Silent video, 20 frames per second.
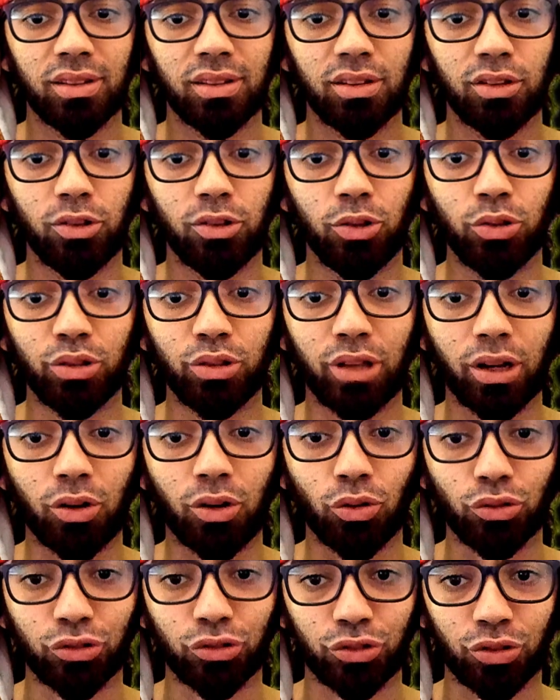Dude, the
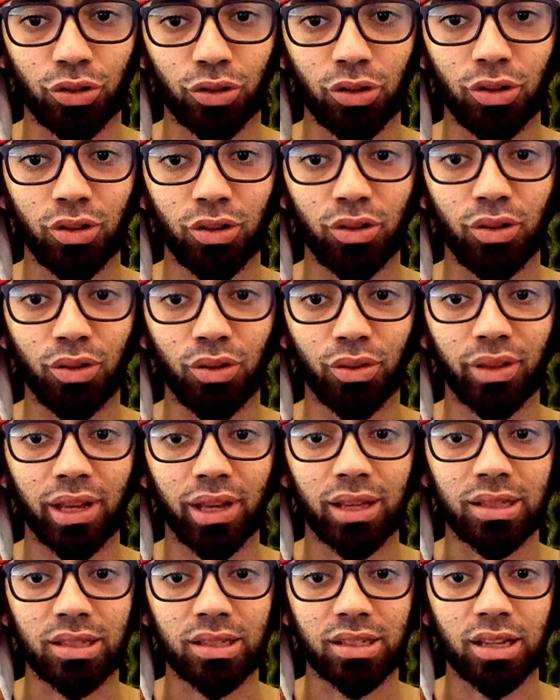control on
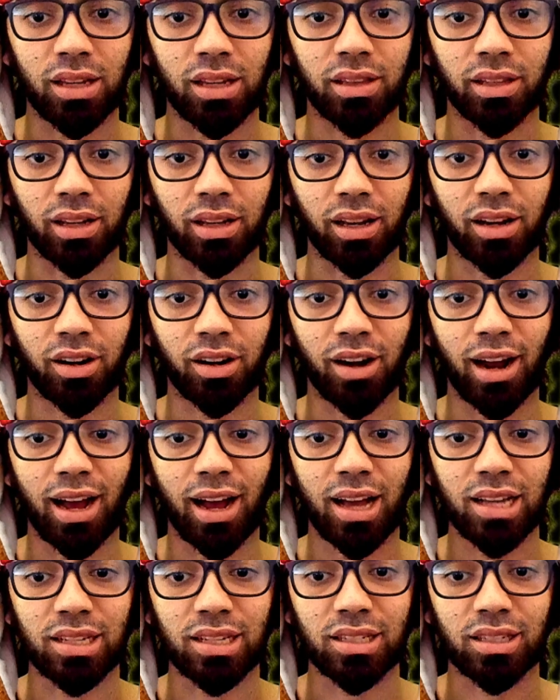that sound that Gaara
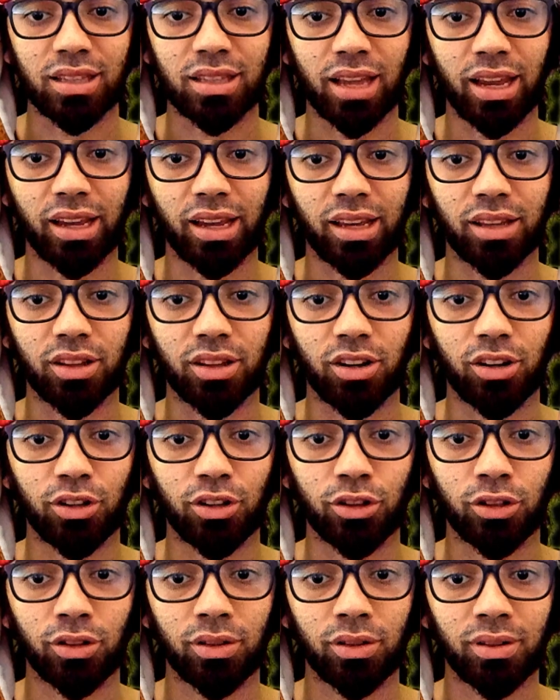has taken on,
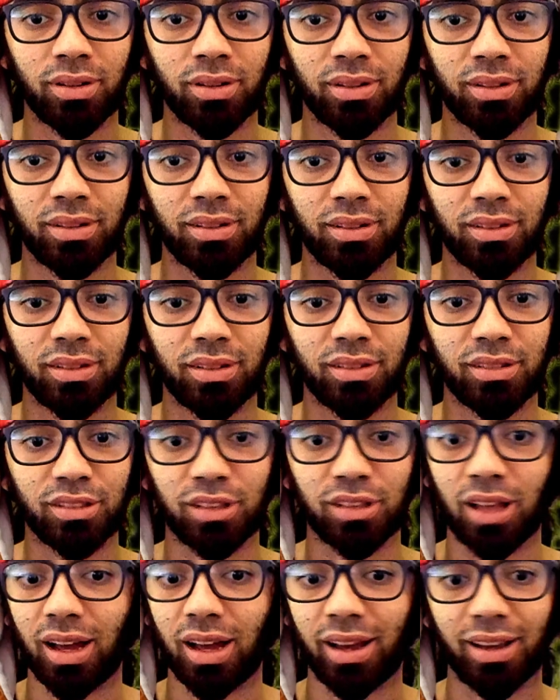it's
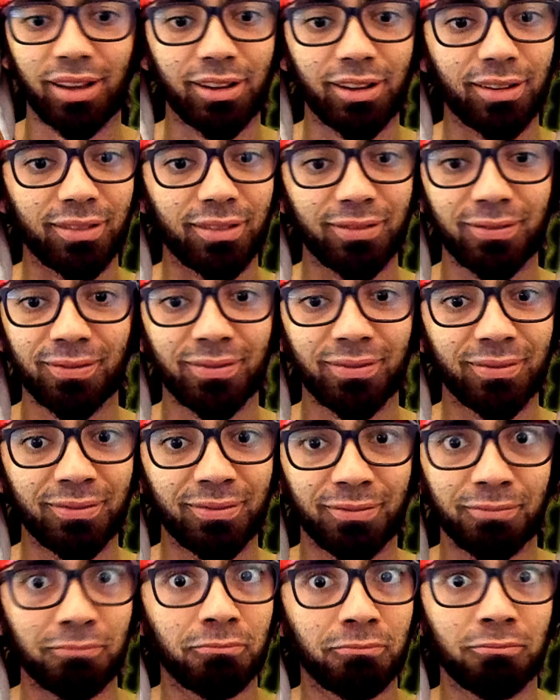like,
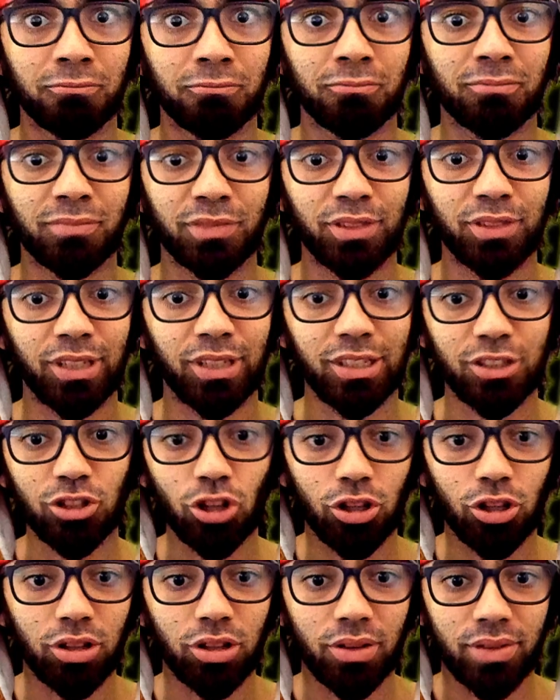he's
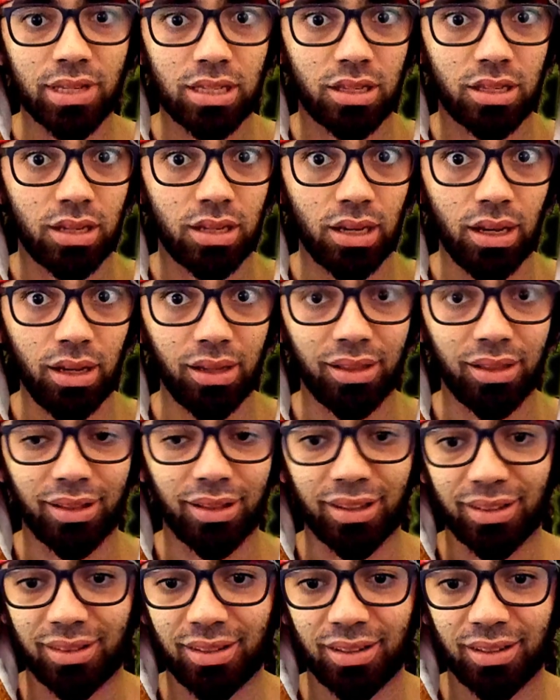not even seeing
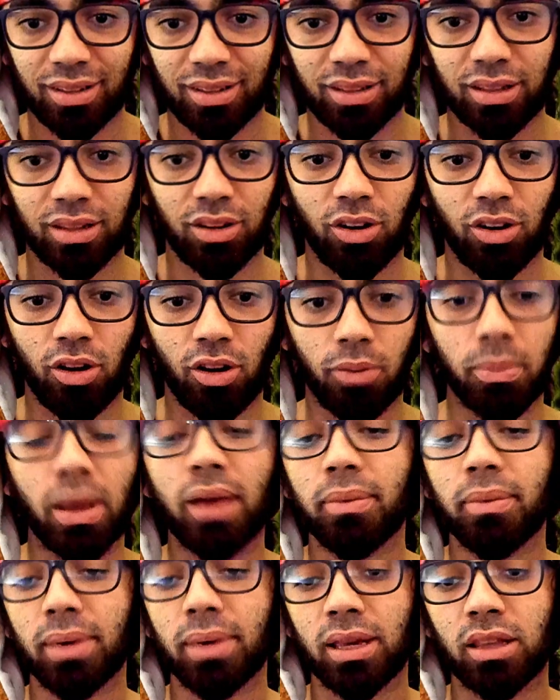it. Or
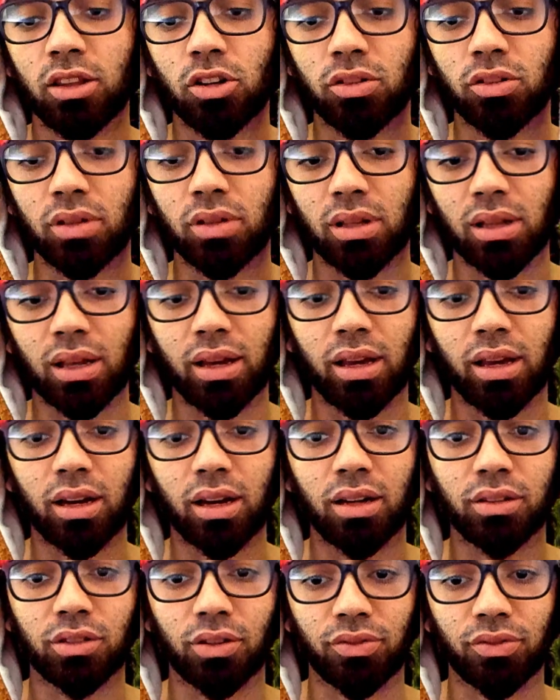maybe he know the
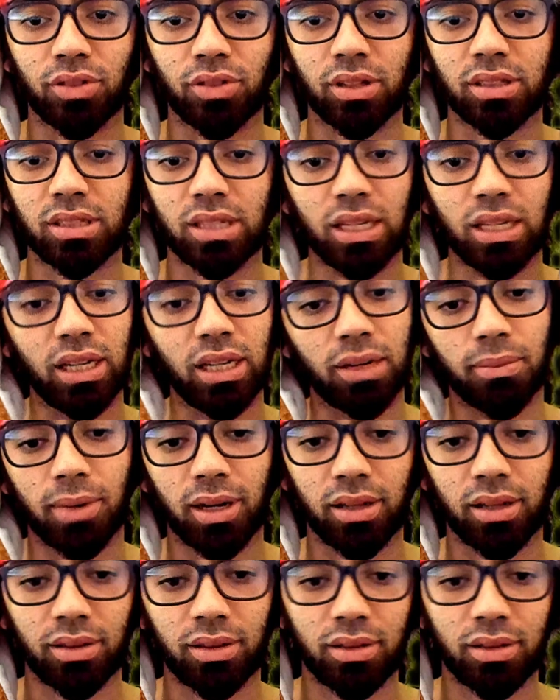layout of the city, but